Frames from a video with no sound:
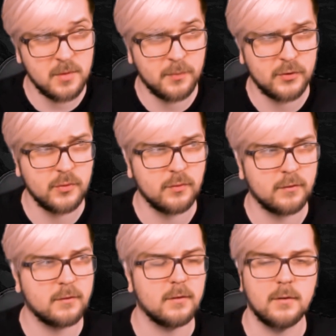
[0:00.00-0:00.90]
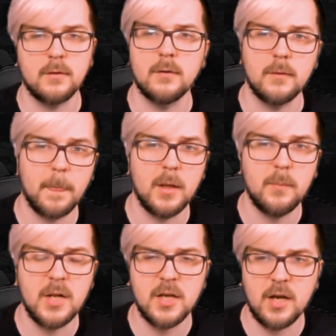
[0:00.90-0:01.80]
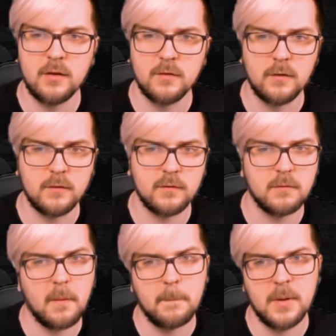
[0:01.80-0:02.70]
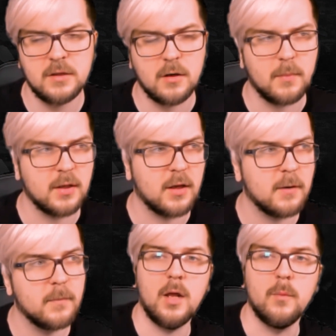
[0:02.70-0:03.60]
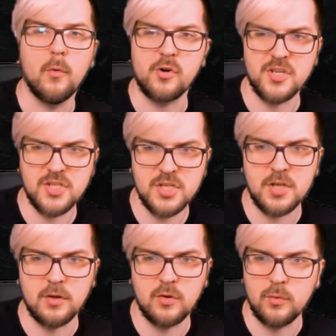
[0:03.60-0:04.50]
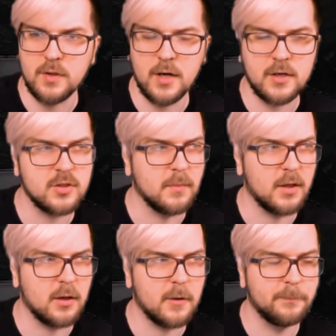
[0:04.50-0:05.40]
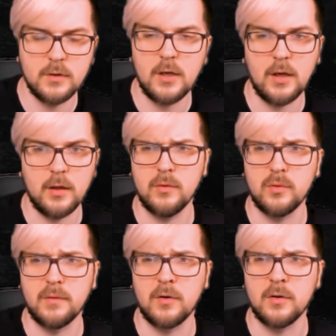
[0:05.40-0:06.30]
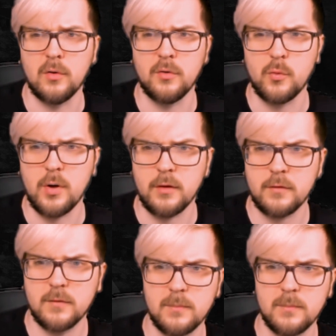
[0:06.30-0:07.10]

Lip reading: produced, in many cases, better mana and more resistant to interaction mana than you would have gotten otherwise.